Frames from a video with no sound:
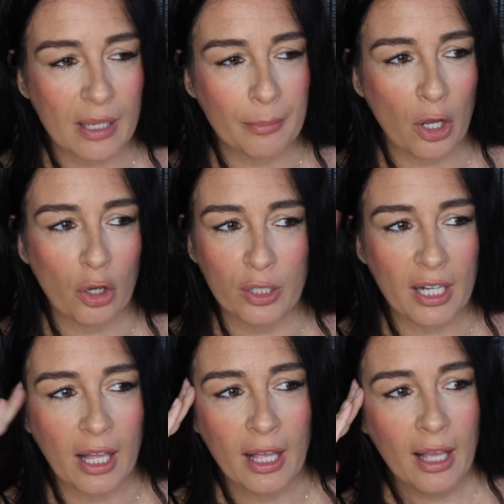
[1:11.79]
I'm not
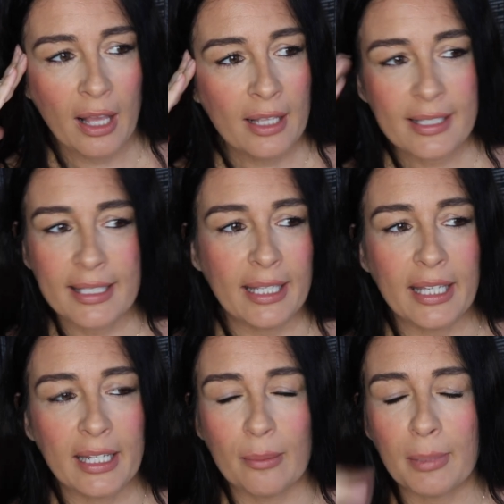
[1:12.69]
gonna sit
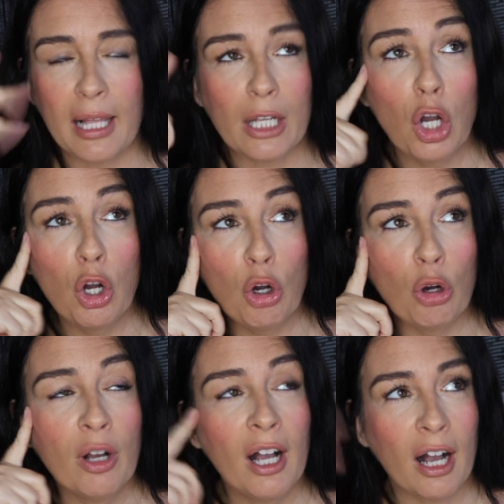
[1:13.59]
here and be like, oh,